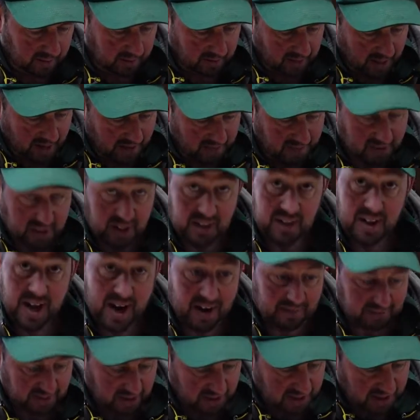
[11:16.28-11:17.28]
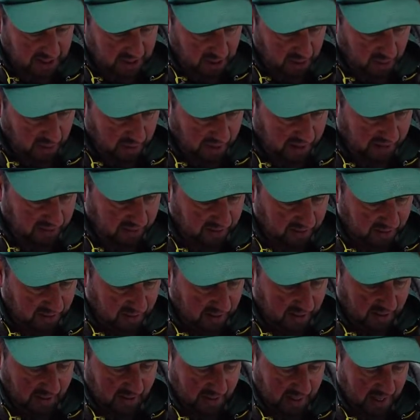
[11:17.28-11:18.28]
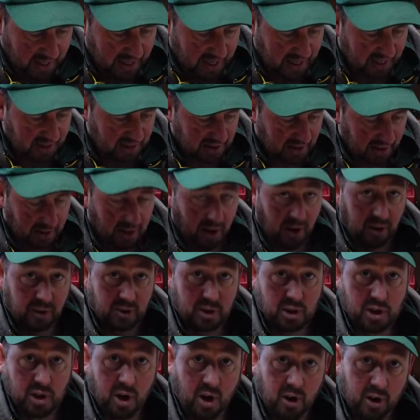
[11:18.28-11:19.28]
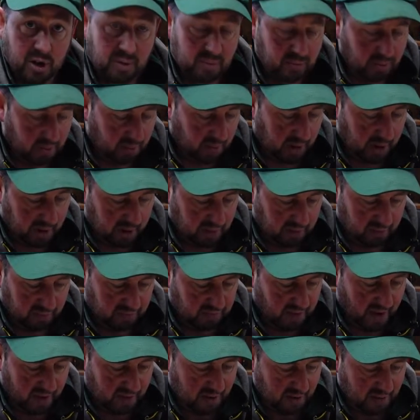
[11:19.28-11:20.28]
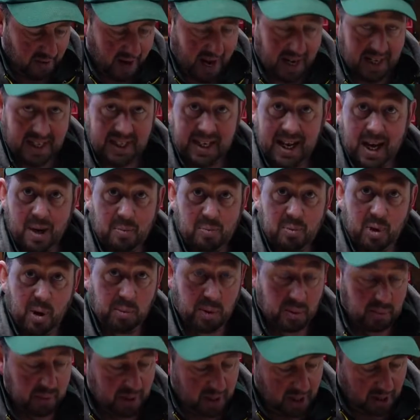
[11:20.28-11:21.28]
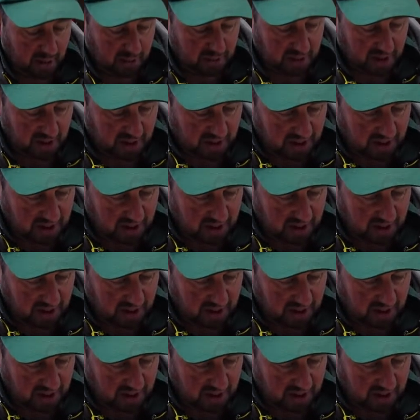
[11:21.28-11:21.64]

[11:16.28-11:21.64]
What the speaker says: everything they have to deal with. They last a long time. I very rarely get a problem with those in a